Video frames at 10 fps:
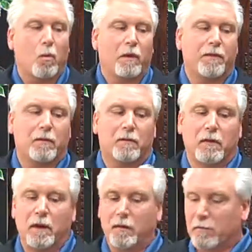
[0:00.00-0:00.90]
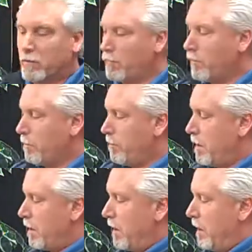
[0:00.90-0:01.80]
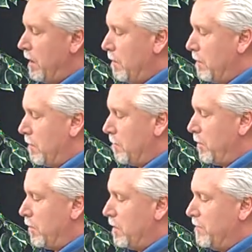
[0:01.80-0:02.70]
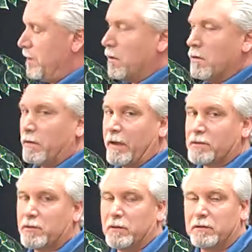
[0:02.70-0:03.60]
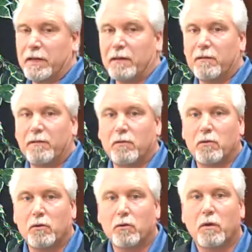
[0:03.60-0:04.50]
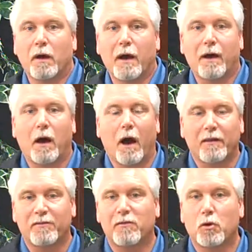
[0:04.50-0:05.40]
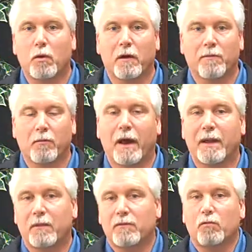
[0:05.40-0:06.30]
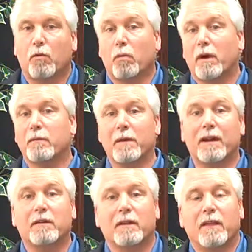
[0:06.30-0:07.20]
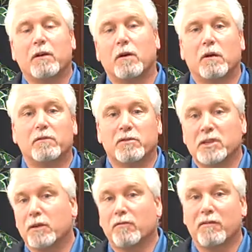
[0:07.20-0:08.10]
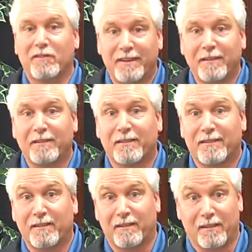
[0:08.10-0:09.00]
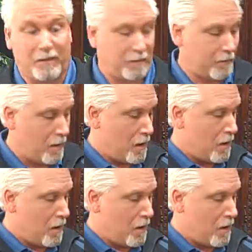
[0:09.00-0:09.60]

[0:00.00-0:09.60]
What this does is over a period of years actually leads to osteoarthritis or what medically they call degenerative disc disease.